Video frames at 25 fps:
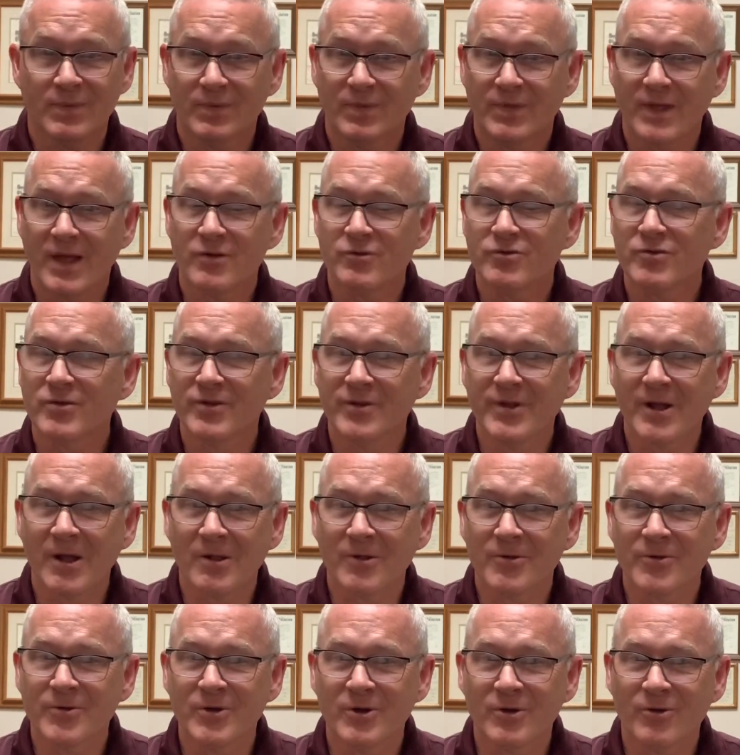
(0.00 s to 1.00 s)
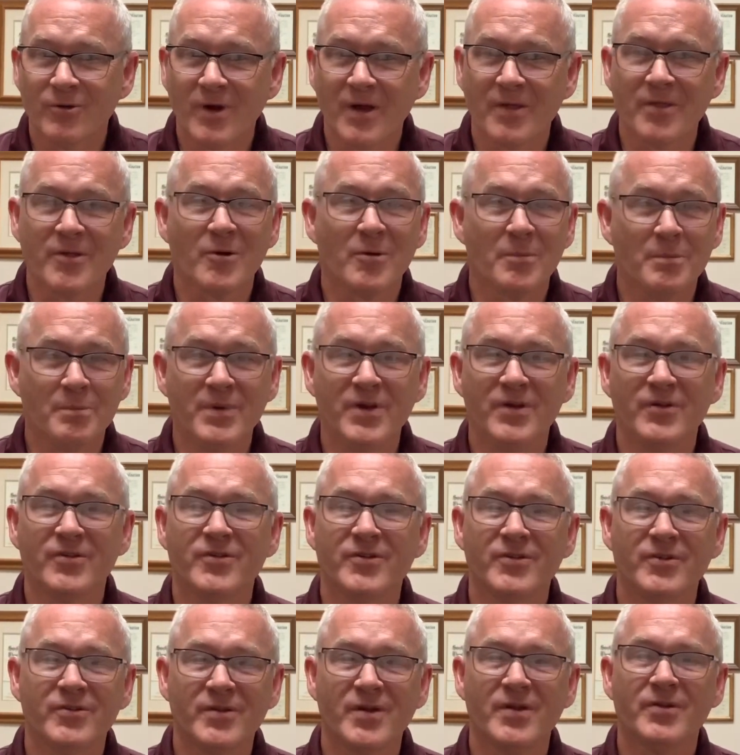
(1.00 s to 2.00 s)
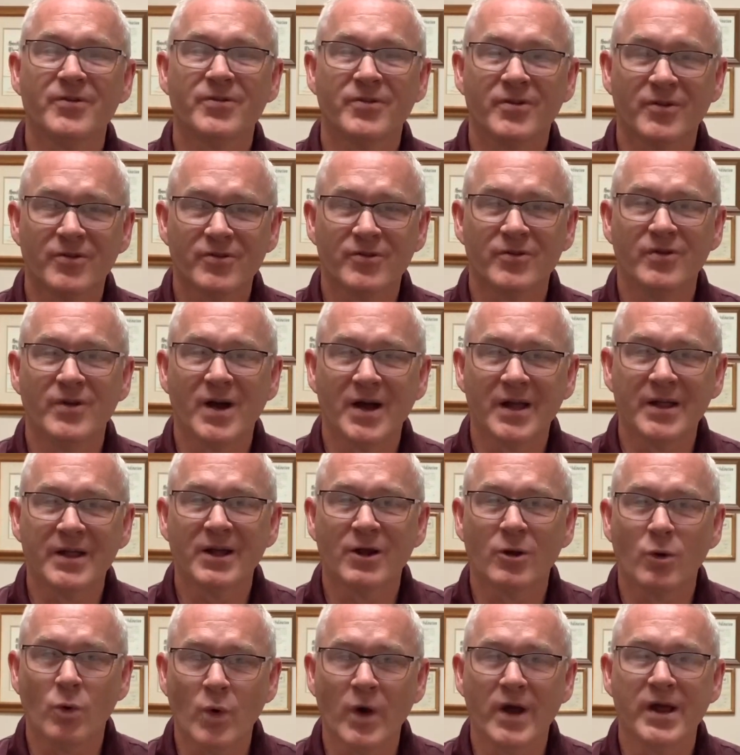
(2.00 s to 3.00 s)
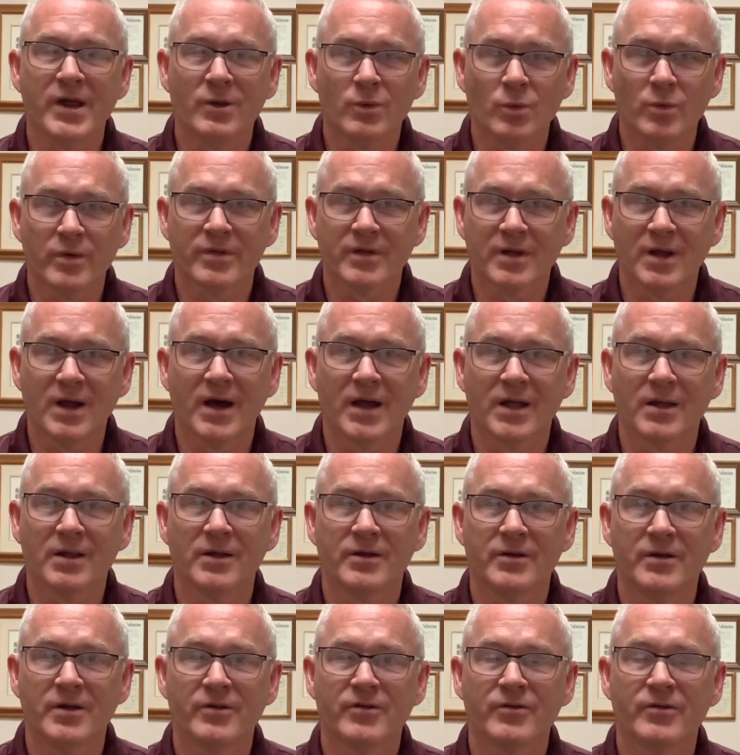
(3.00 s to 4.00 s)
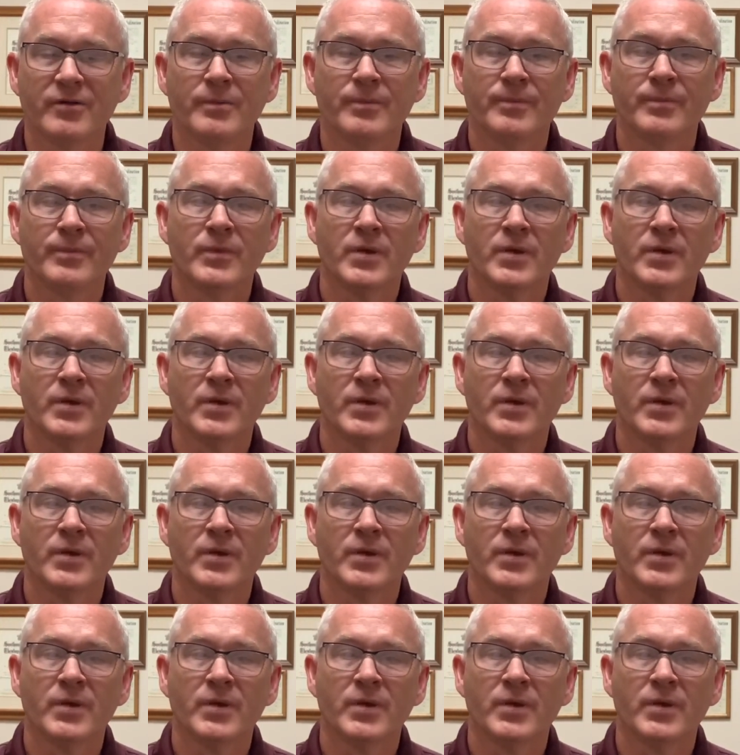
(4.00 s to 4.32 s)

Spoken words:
That should tell it to you right there. Busyness does not equate with godliness.